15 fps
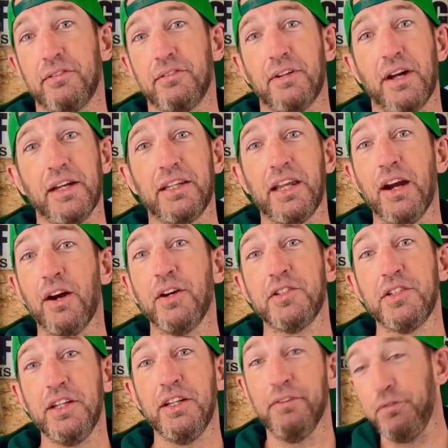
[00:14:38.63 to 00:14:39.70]
I
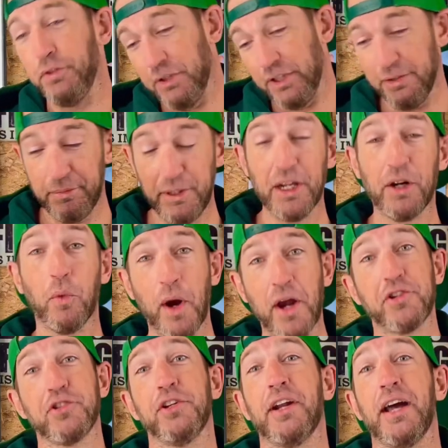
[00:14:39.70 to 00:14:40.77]
guarantee if you leave me a
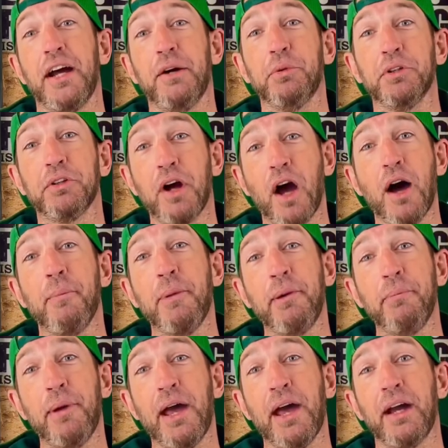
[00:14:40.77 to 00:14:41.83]
question, I will
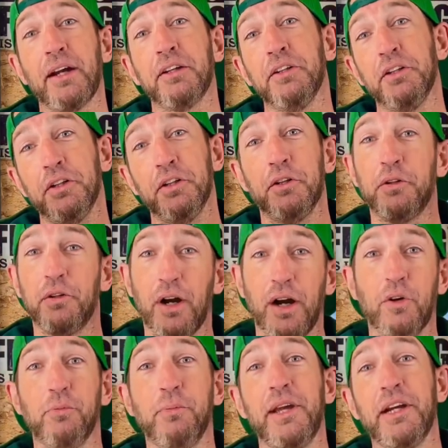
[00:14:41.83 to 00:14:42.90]
comment back or I
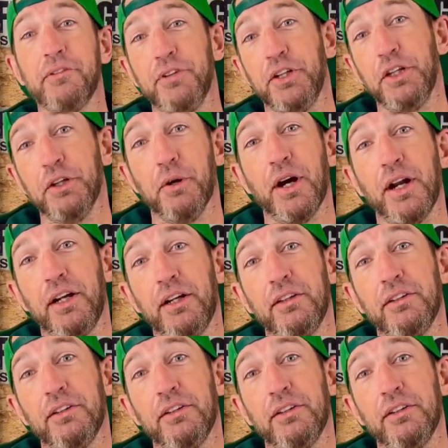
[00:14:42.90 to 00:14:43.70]
will make a video on it.